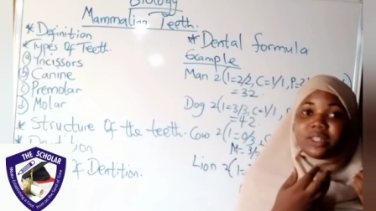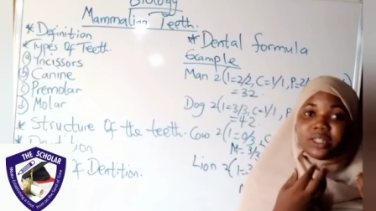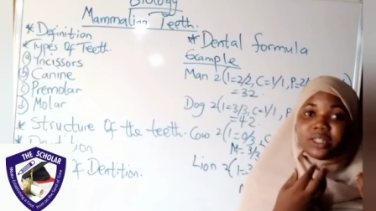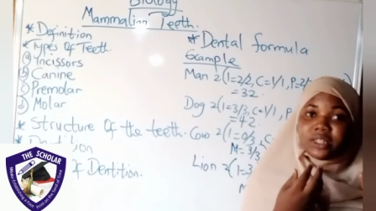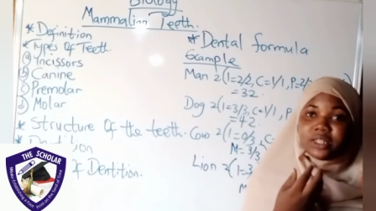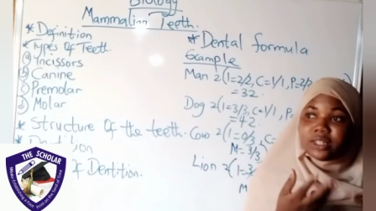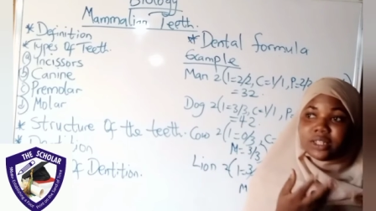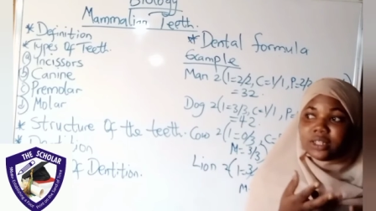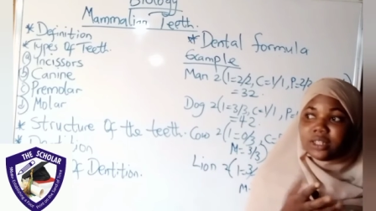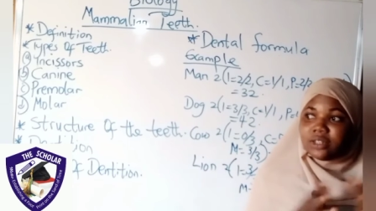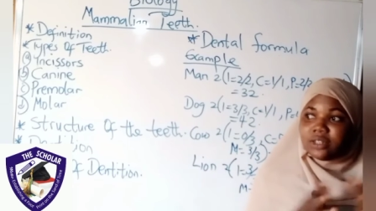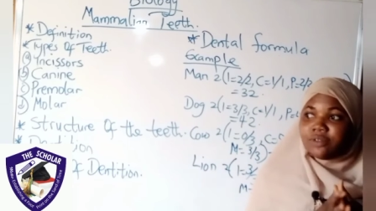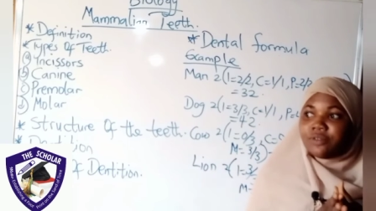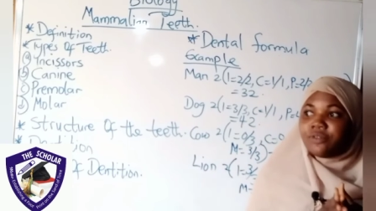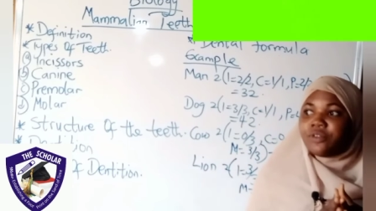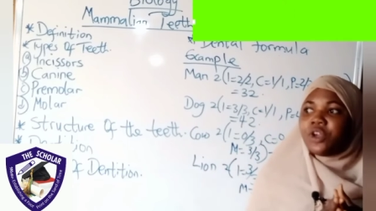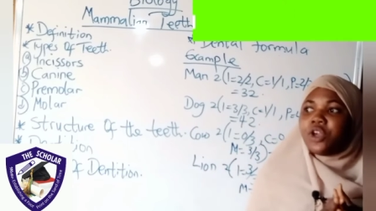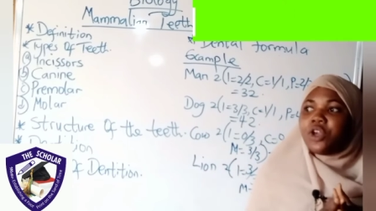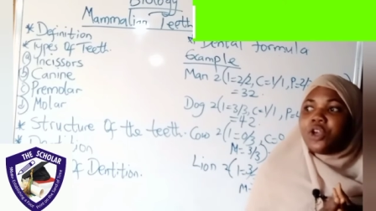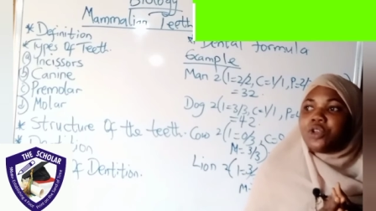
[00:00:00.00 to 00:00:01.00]
sensitive.
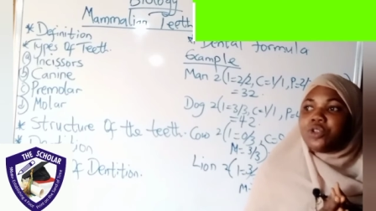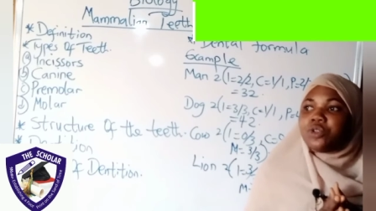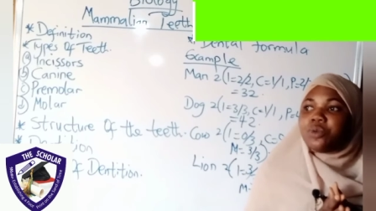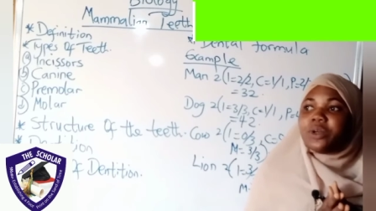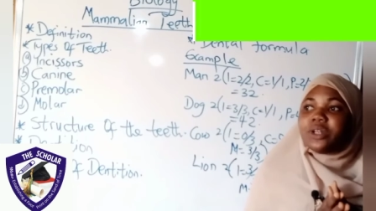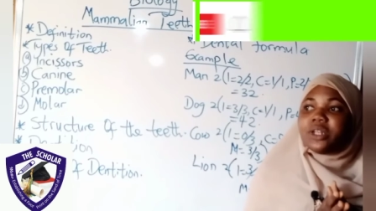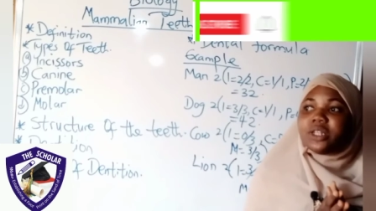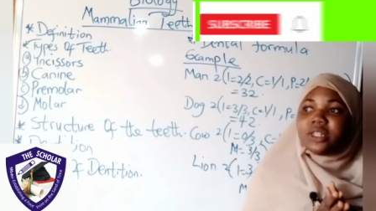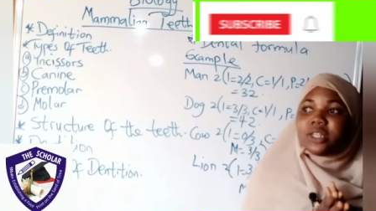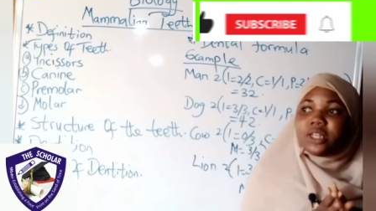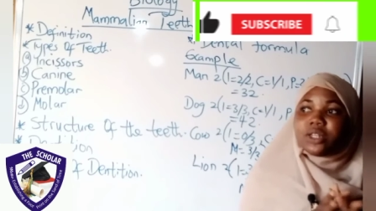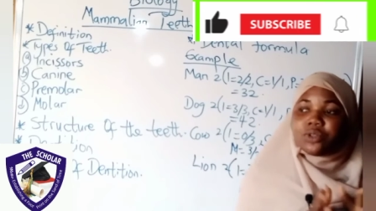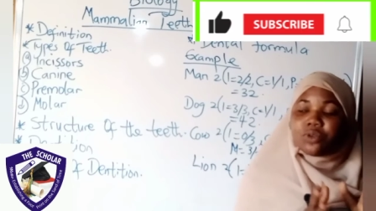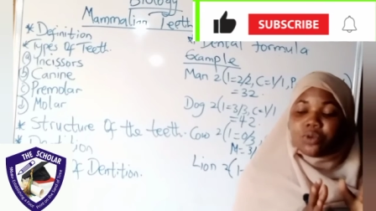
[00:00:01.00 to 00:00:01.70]
So when they say it